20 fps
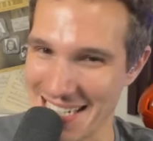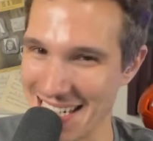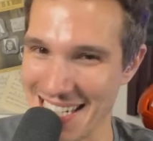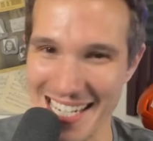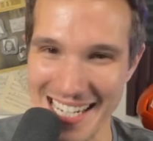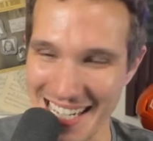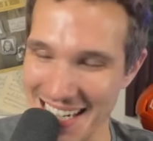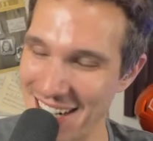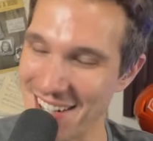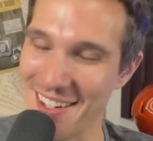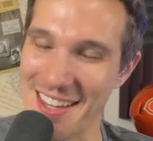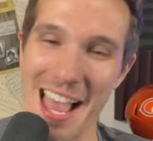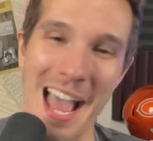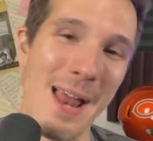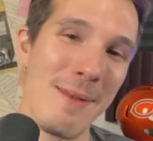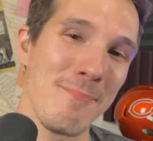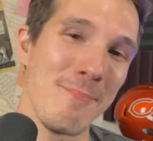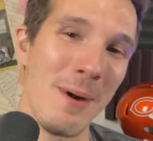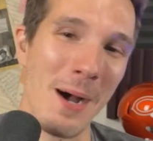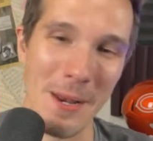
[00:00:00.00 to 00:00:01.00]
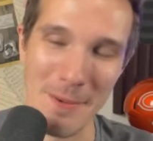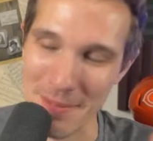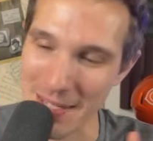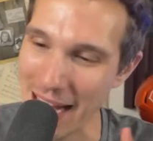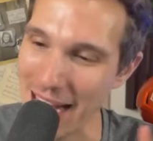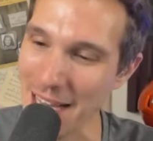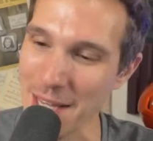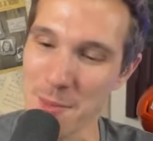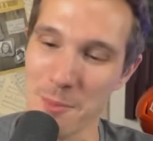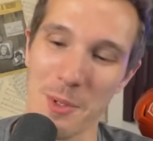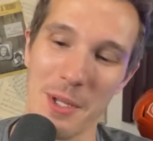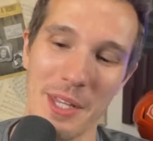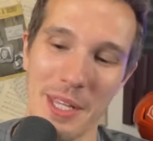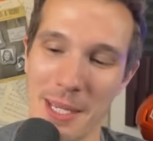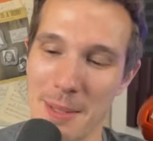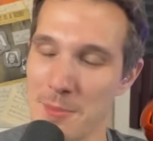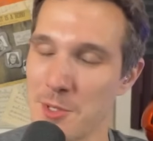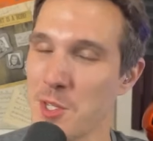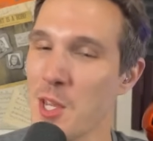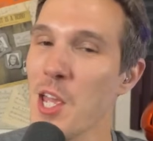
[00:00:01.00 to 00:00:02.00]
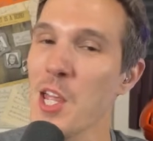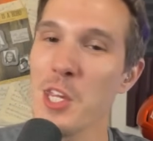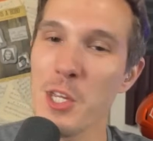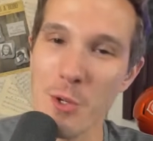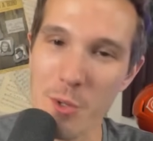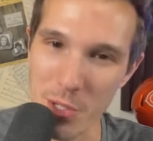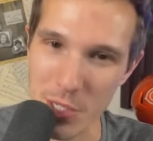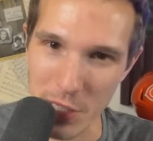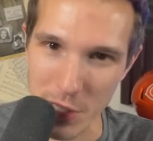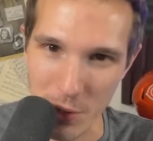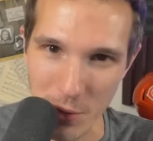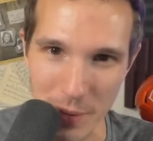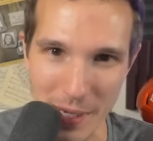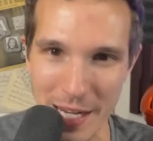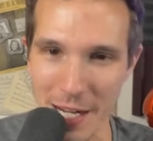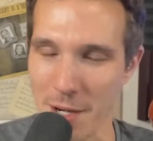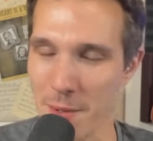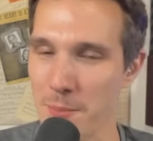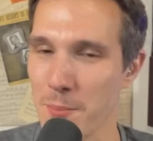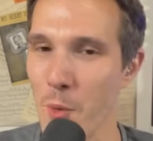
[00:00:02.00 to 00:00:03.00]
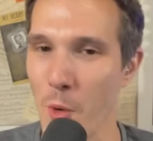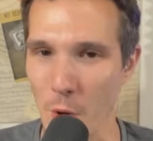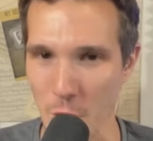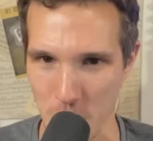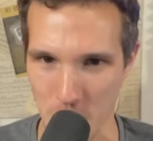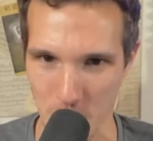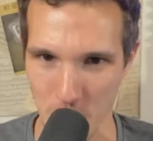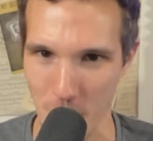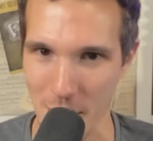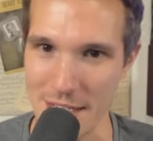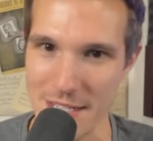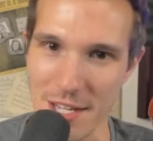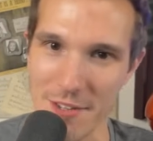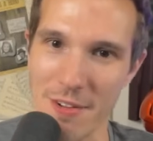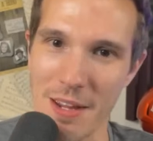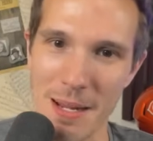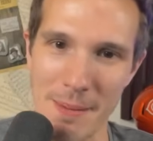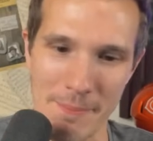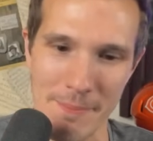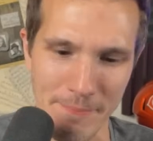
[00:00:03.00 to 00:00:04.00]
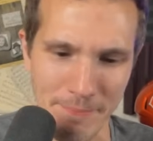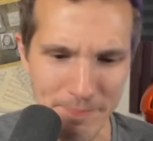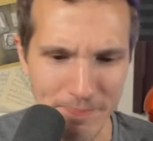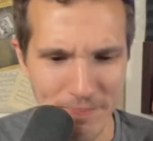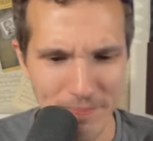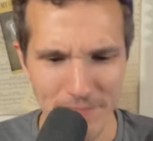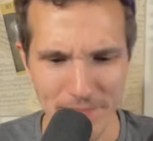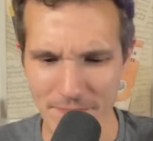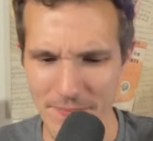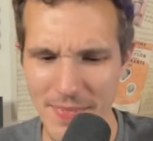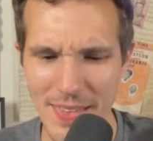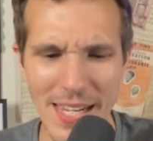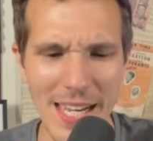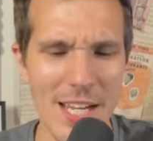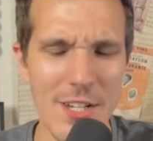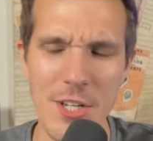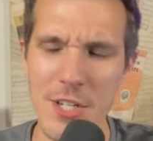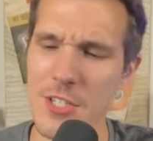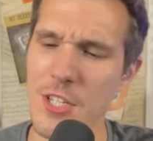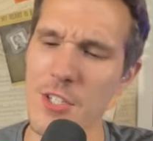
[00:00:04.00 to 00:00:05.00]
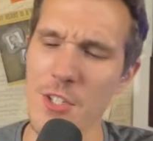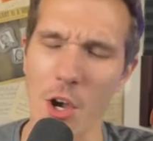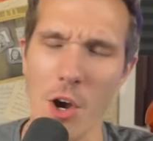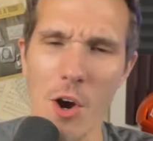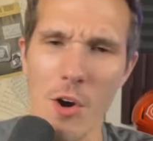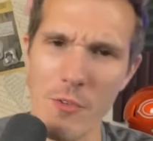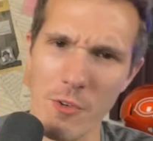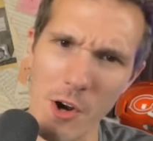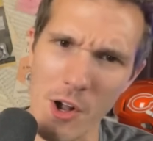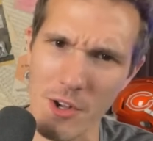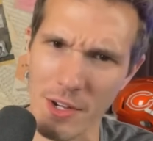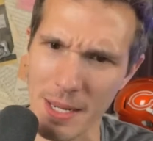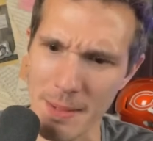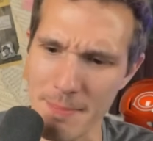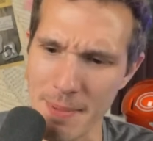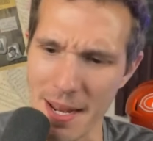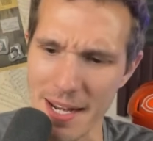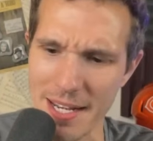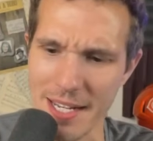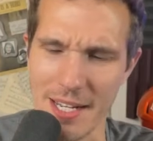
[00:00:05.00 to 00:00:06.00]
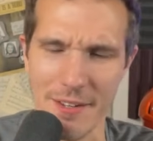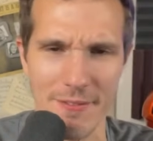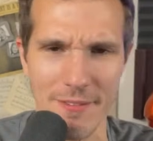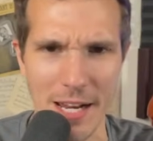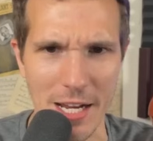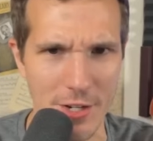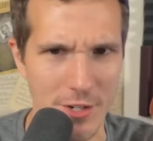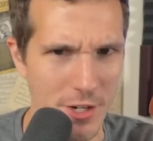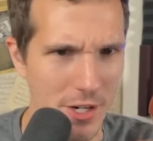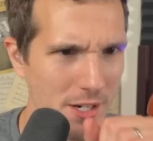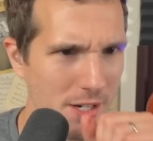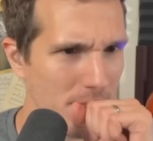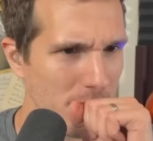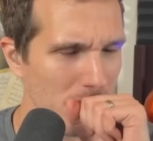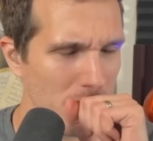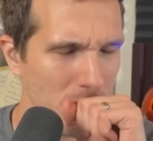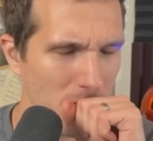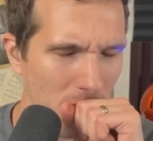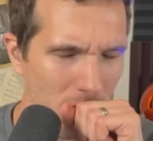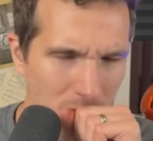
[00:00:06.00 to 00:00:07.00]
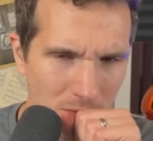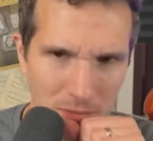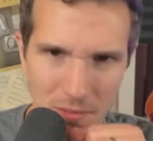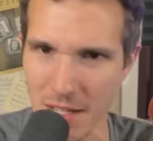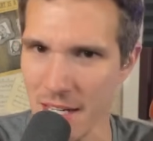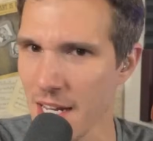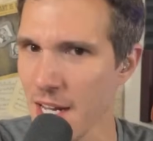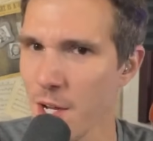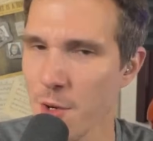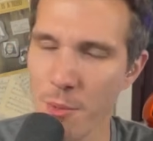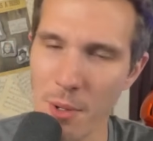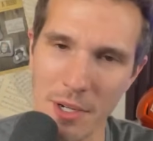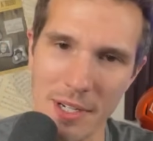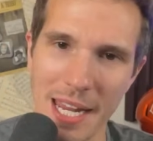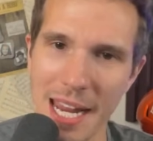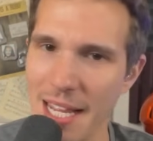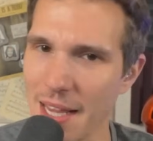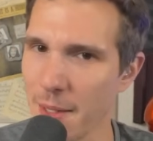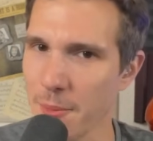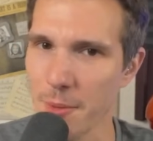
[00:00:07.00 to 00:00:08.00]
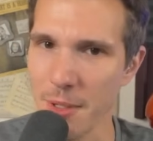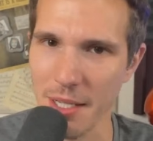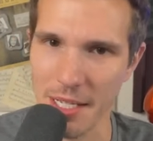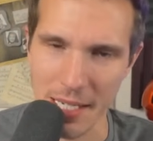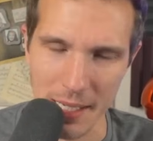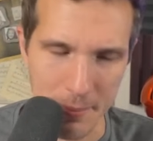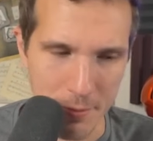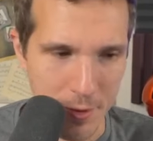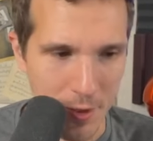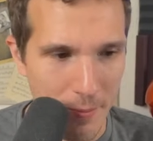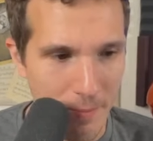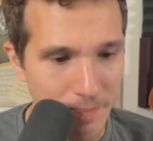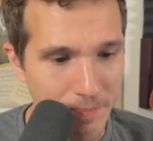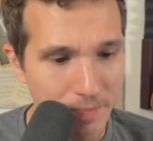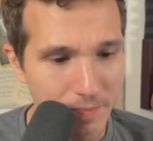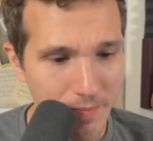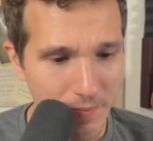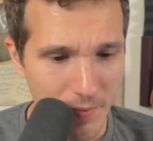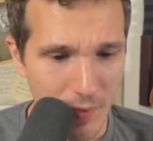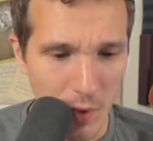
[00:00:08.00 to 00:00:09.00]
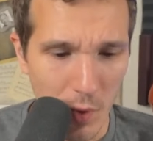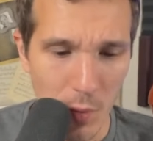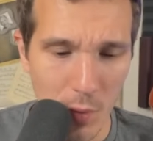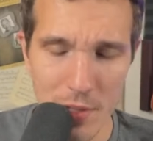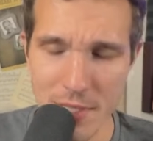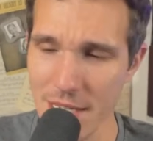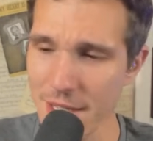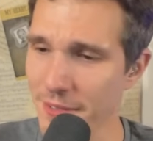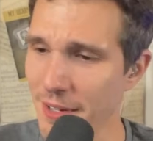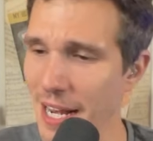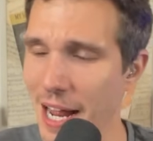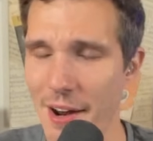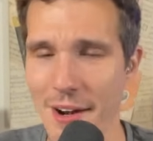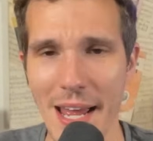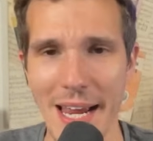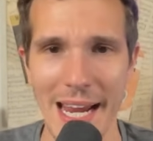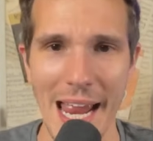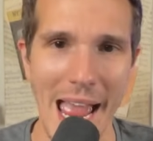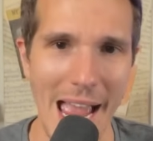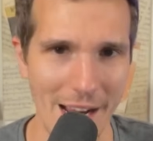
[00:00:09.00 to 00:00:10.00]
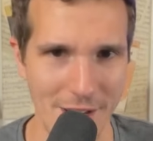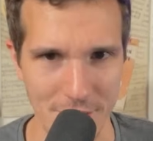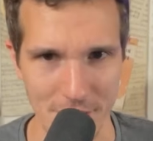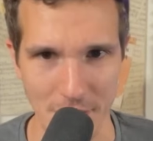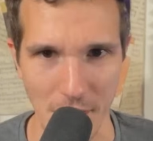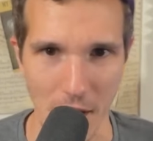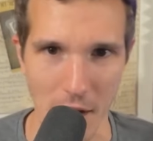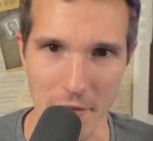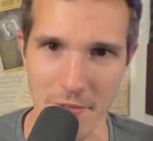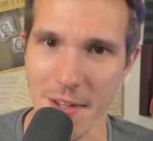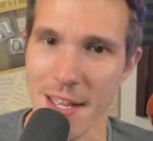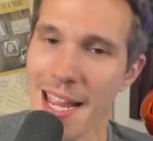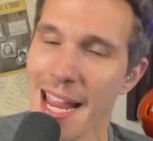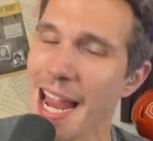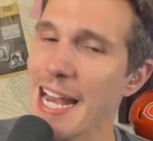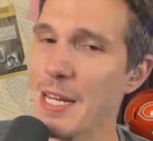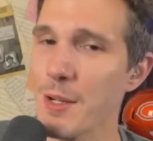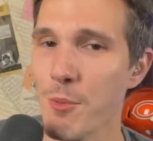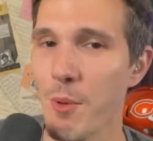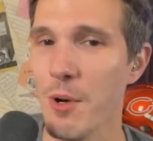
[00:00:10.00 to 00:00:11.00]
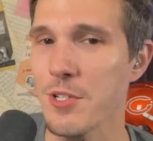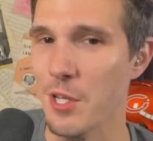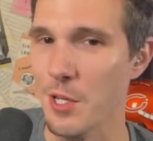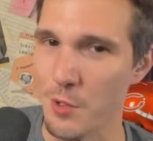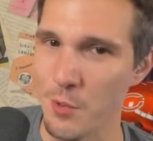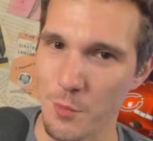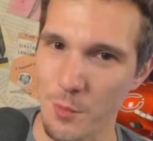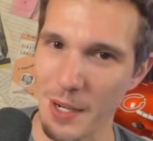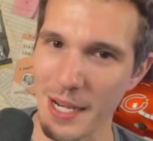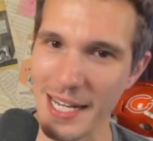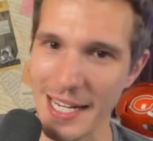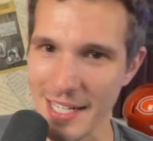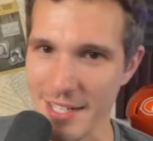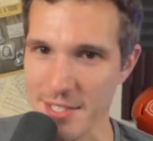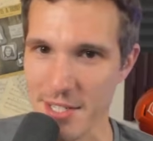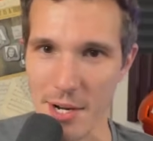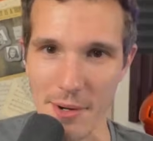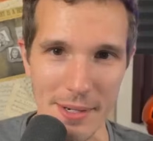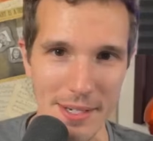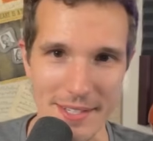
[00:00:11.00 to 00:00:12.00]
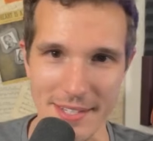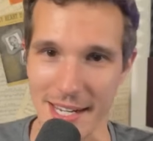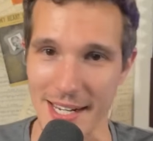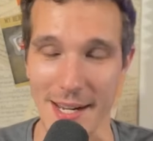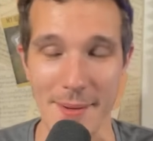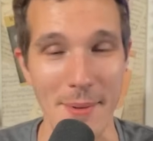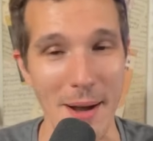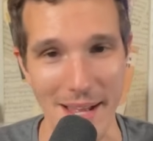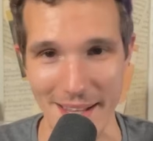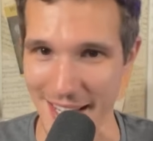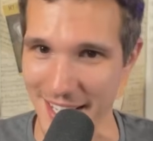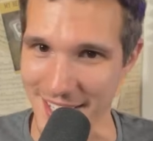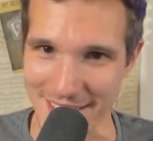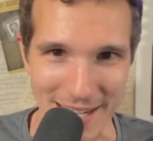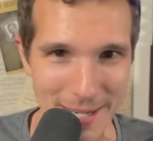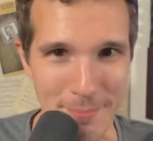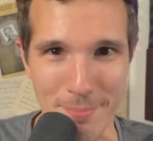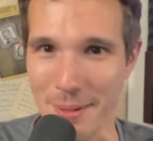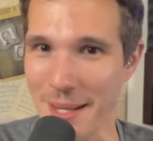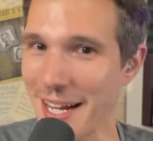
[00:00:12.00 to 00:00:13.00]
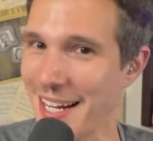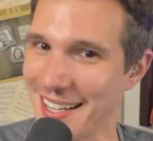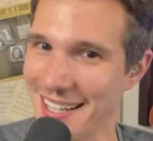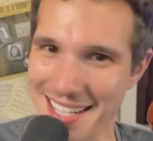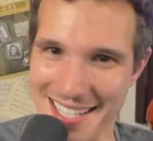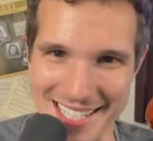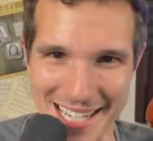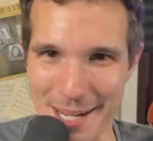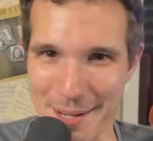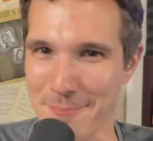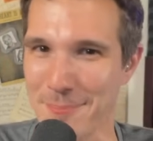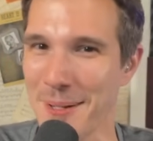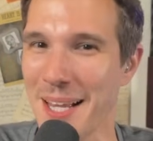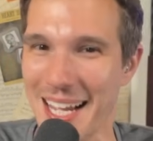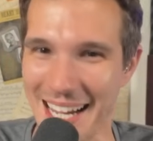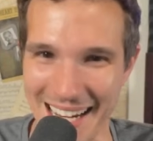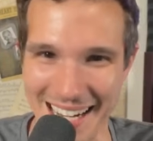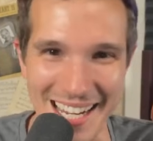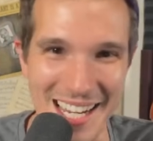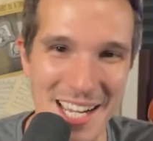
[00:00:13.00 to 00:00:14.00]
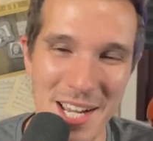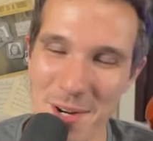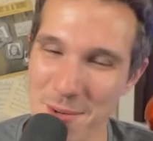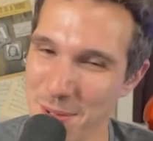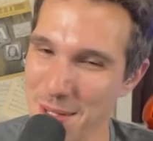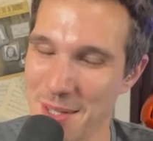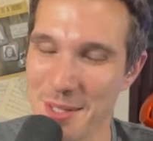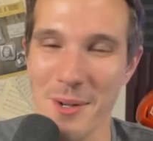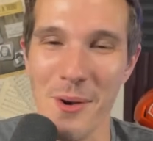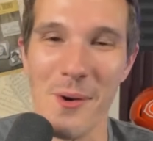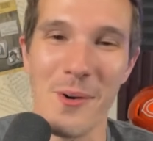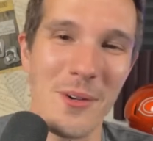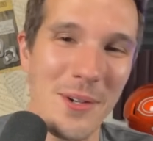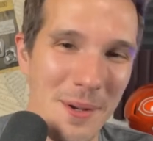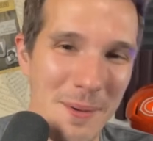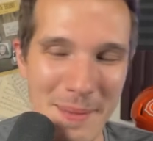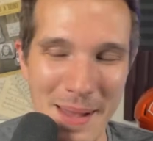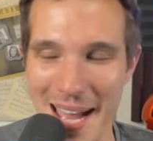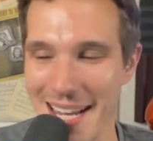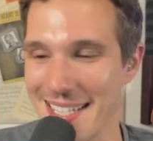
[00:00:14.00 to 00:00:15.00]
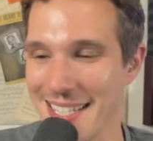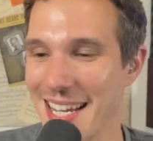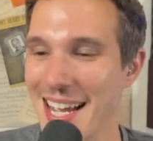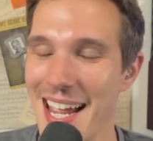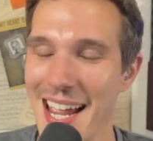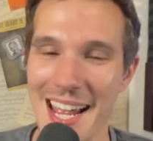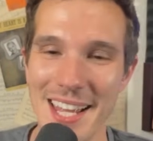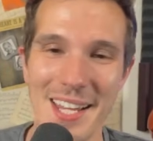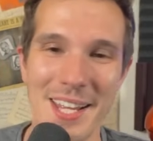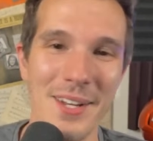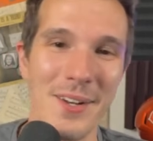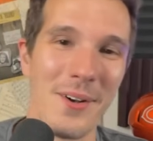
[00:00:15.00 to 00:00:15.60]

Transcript: to hear that. But Caleb Williams, you hear more stories of him and just his overall competitive nature, where Caleb Williams was even out at X Golf and he wasn't winning. So he's like, come on, let's keep playing. Let's keep playing with Cole Kmet and then